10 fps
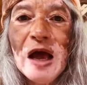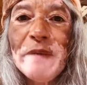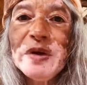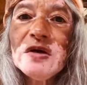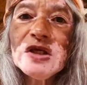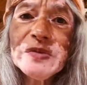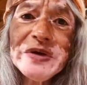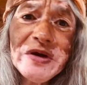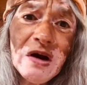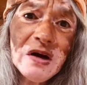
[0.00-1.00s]
because when
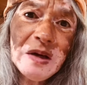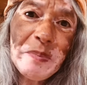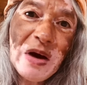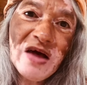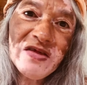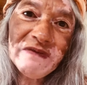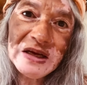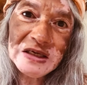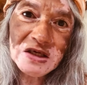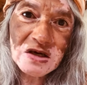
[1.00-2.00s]
you're on a path of
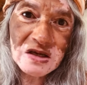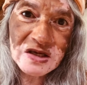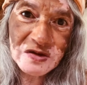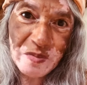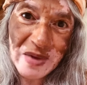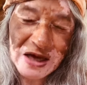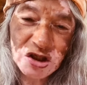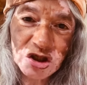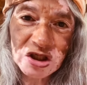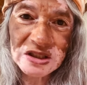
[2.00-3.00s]
inner
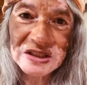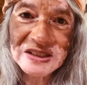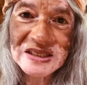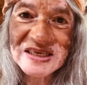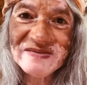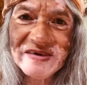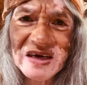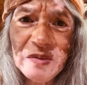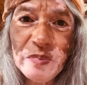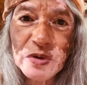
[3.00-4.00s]
transformation, it's
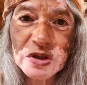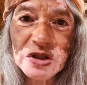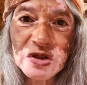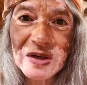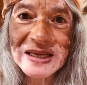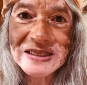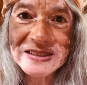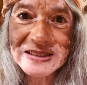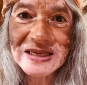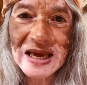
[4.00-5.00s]
very important to
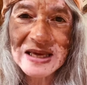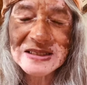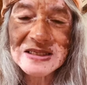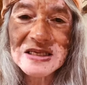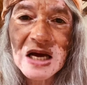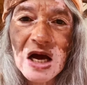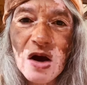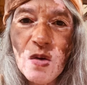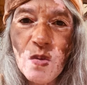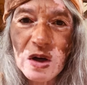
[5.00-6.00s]
understand
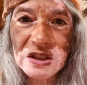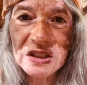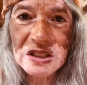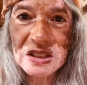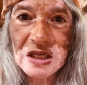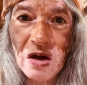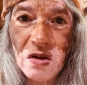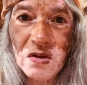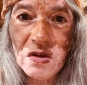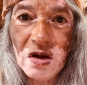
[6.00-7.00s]
what a
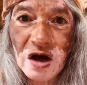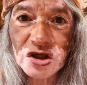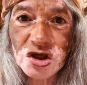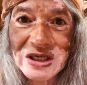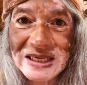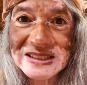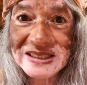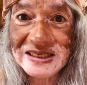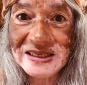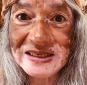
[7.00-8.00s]
soul contract
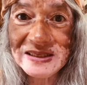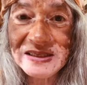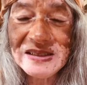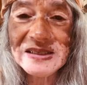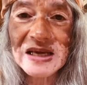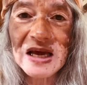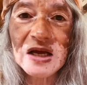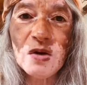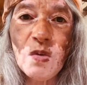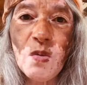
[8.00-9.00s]
is
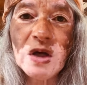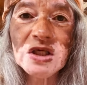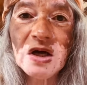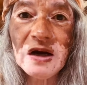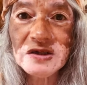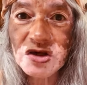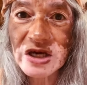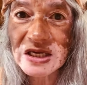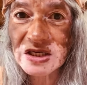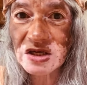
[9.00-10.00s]
and what
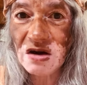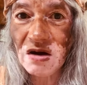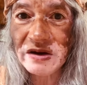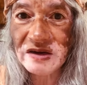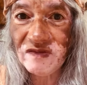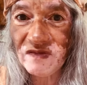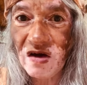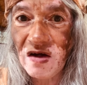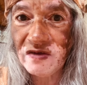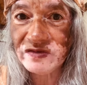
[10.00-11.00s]
contracts you are
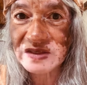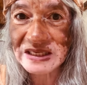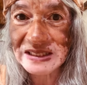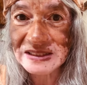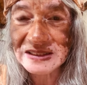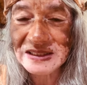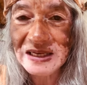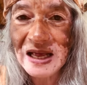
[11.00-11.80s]
involved in